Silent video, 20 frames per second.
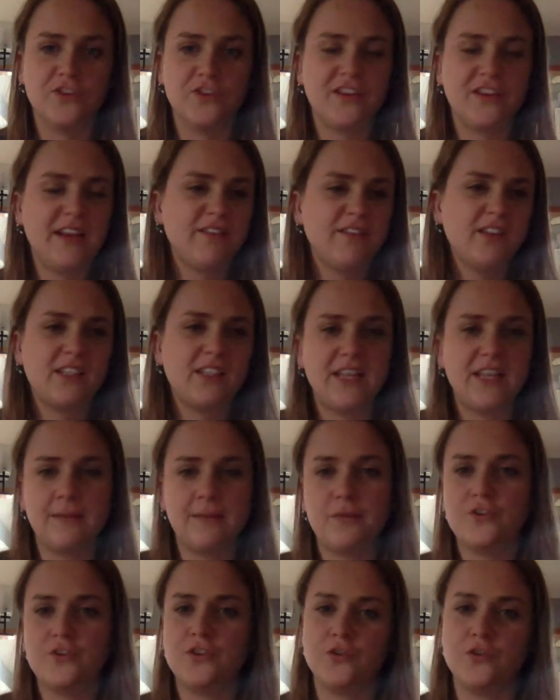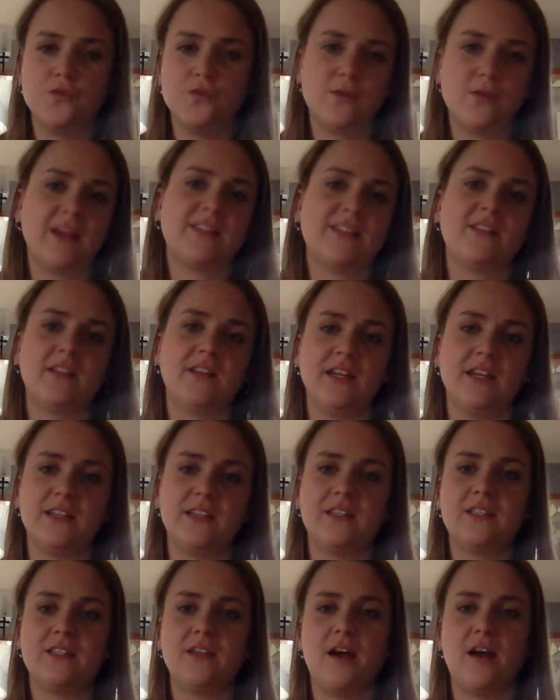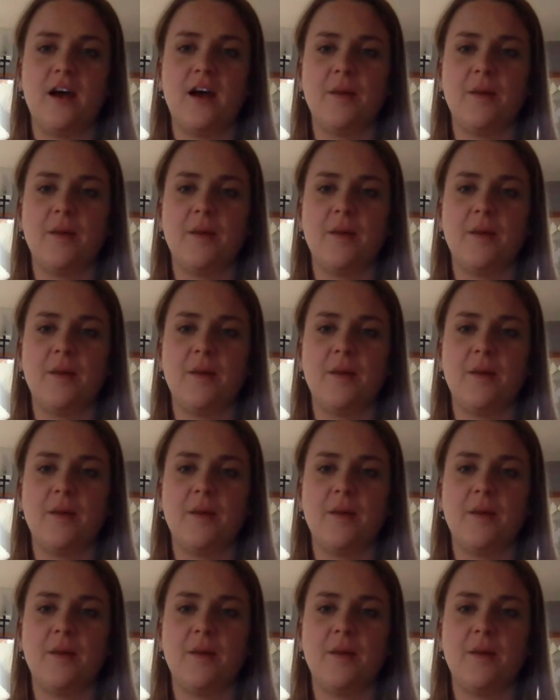She never seemed too restless.